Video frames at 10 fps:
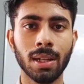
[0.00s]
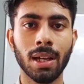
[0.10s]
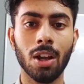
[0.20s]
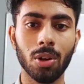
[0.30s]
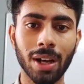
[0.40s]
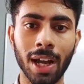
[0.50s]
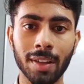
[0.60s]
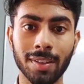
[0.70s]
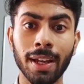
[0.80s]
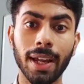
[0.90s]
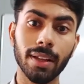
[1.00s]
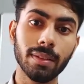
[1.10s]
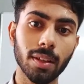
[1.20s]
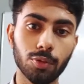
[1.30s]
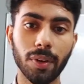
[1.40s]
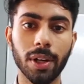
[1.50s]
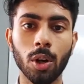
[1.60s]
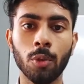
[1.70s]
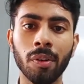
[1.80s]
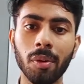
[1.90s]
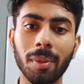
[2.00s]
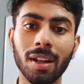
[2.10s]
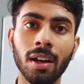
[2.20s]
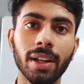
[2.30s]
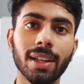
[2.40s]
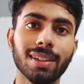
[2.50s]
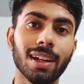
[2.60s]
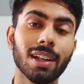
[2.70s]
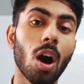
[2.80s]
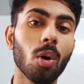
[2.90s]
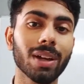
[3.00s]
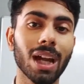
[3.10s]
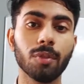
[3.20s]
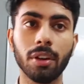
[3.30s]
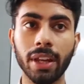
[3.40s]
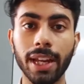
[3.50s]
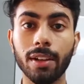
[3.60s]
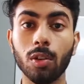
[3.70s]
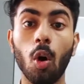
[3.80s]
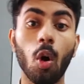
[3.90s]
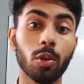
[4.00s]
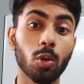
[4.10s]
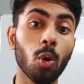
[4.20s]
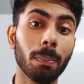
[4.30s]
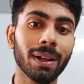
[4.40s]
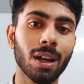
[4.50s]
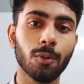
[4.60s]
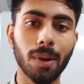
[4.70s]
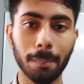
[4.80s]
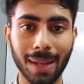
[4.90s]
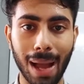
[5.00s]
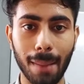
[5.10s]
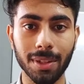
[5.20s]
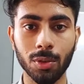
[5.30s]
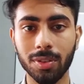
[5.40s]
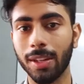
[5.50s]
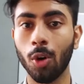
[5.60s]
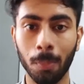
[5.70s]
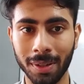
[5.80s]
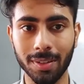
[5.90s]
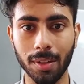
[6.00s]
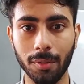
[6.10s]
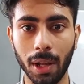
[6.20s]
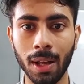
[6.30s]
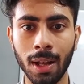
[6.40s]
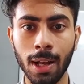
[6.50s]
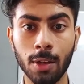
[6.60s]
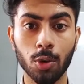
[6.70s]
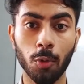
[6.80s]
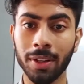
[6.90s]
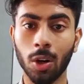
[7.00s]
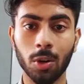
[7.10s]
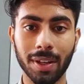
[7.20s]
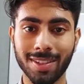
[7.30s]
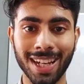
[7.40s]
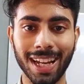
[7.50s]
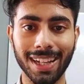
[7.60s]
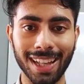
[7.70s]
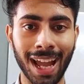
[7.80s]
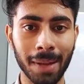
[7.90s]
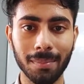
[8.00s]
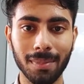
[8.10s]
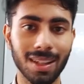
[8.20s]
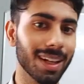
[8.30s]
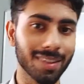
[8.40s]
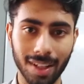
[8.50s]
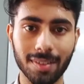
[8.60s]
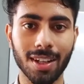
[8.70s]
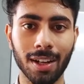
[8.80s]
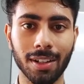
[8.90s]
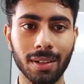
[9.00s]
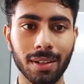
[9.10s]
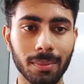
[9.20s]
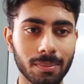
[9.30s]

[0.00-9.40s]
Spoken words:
Hello guys, in this video we will be learning that how can we read or open our webcam using OpenCV. So without wasting any time, let's get started.